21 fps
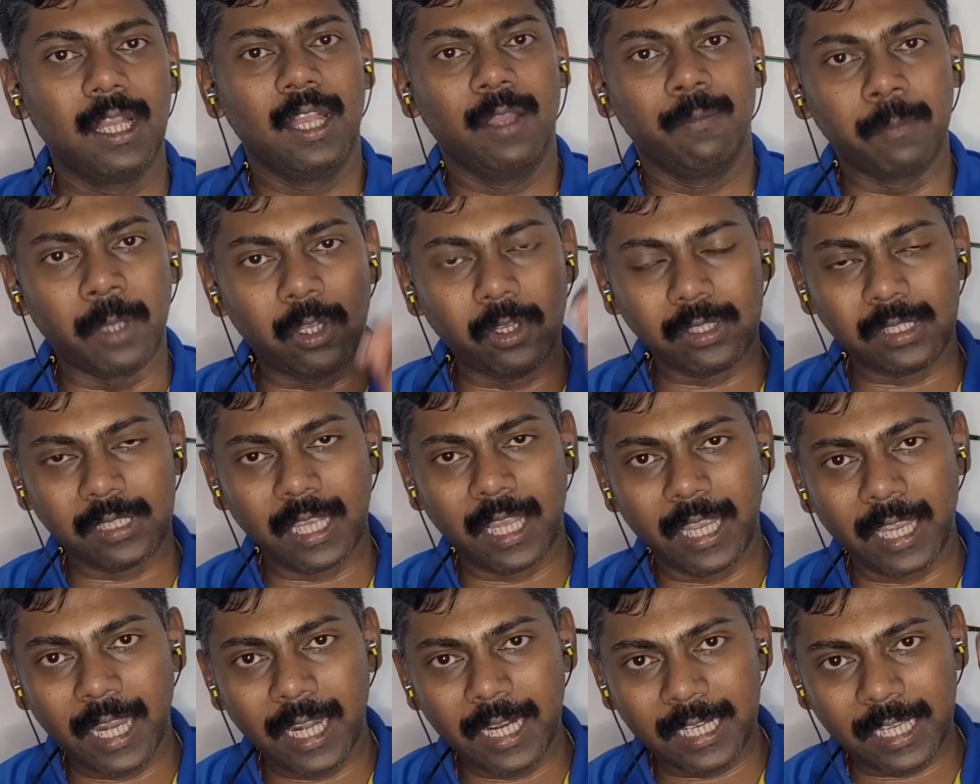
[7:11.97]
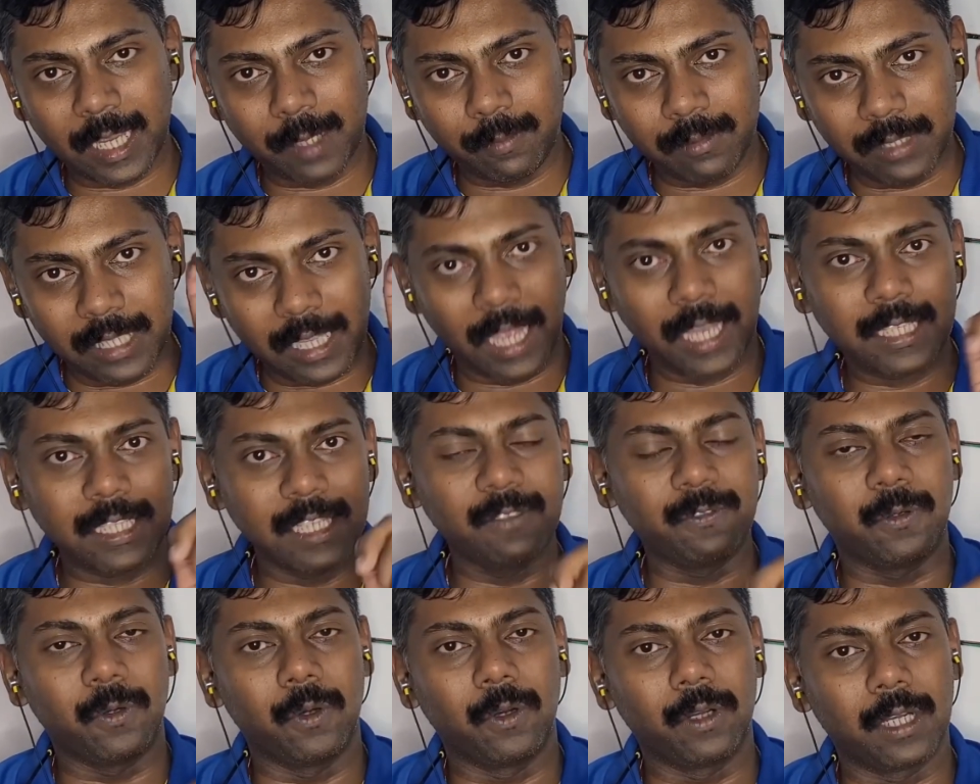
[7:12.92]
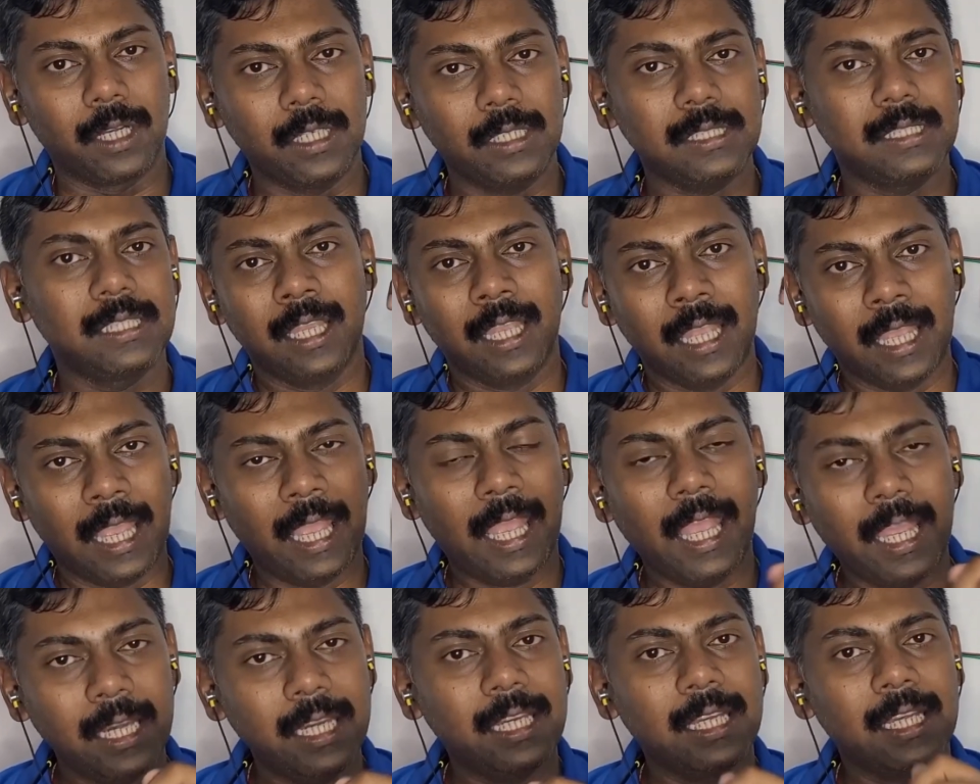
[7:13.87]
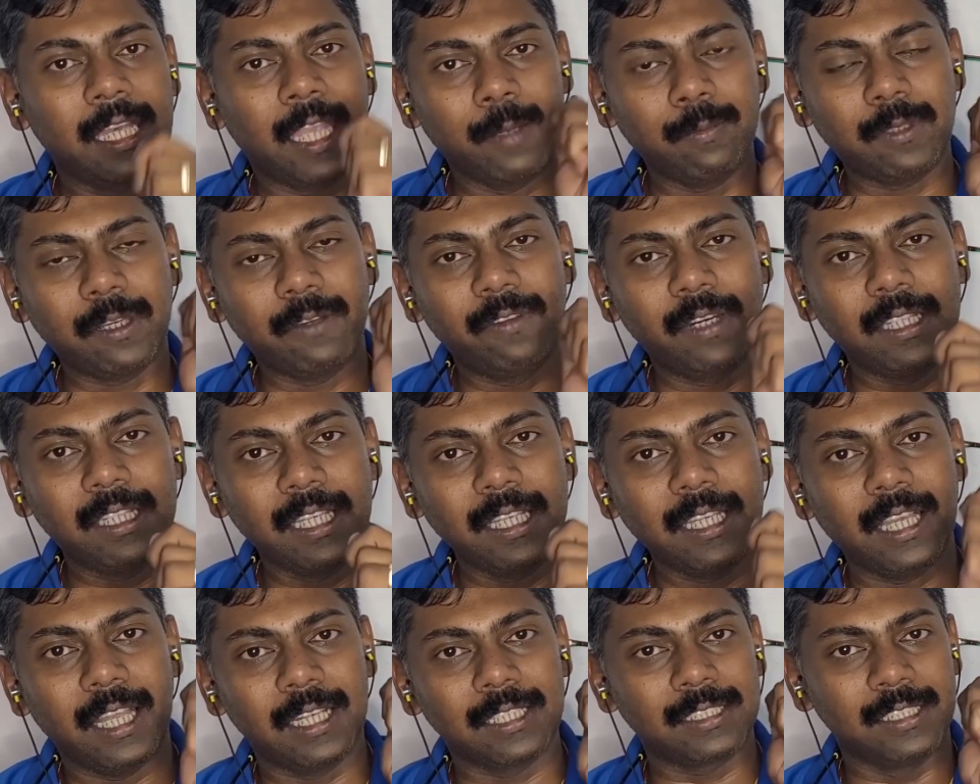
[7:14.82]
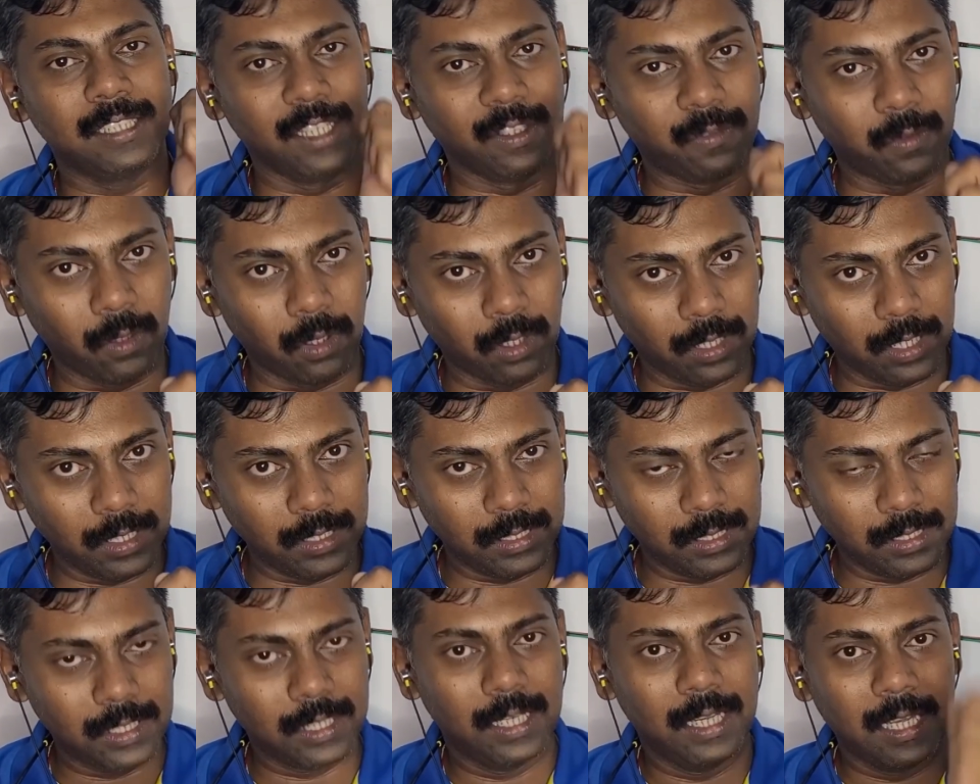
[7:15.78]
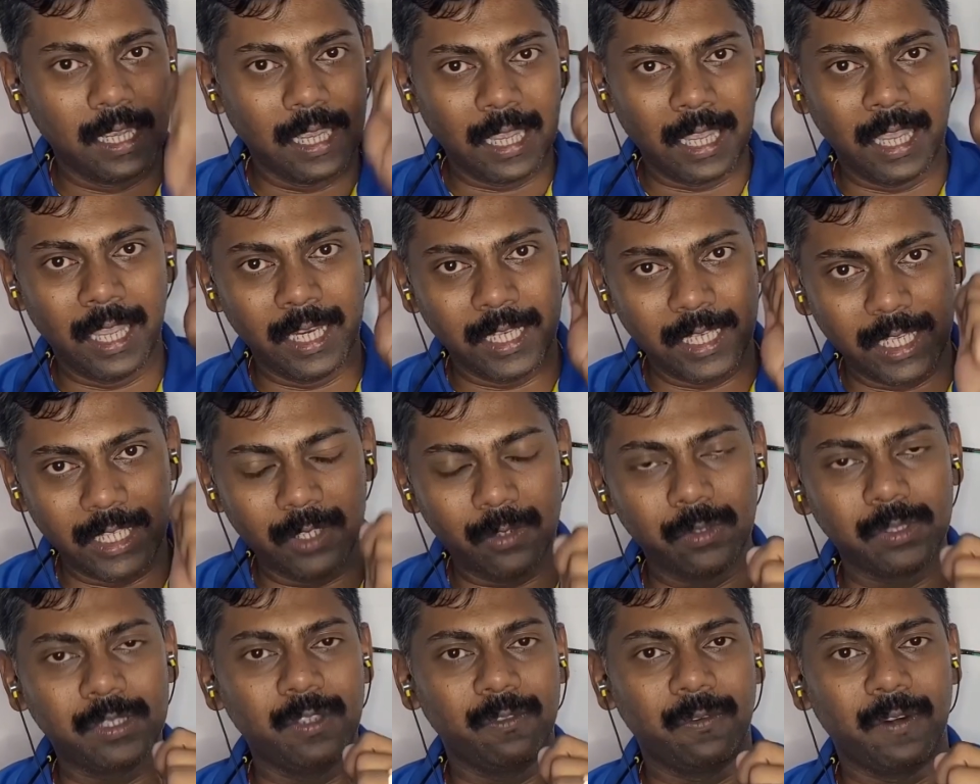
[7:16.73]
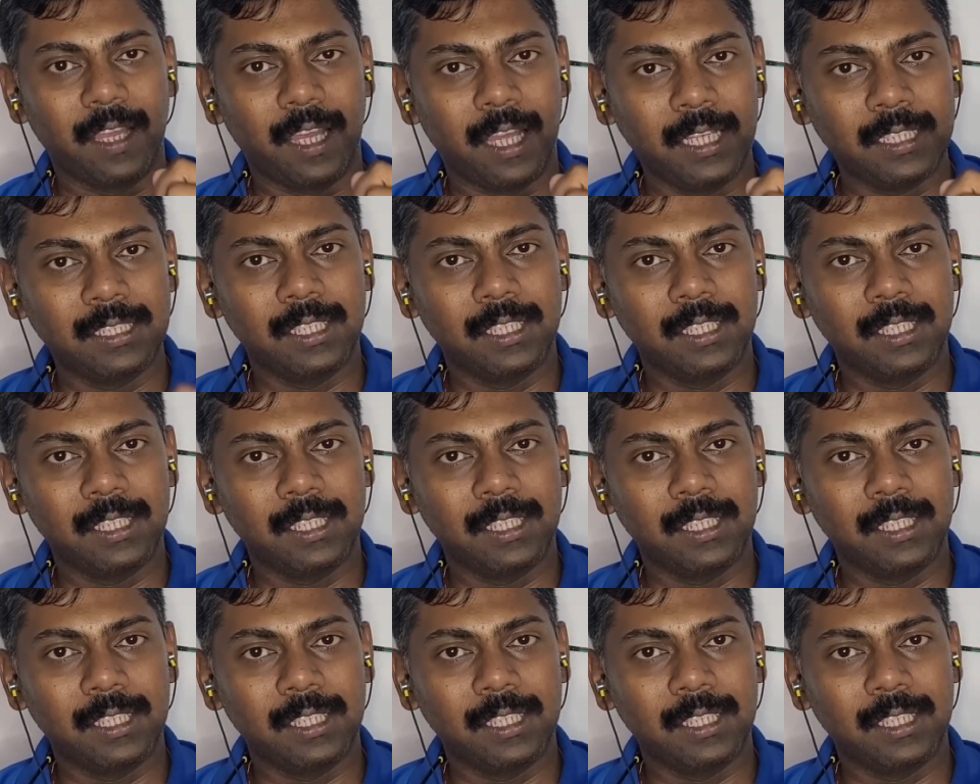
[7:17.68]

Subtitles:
because I had kept that in focus and kept everything else defocused, and I used the flash,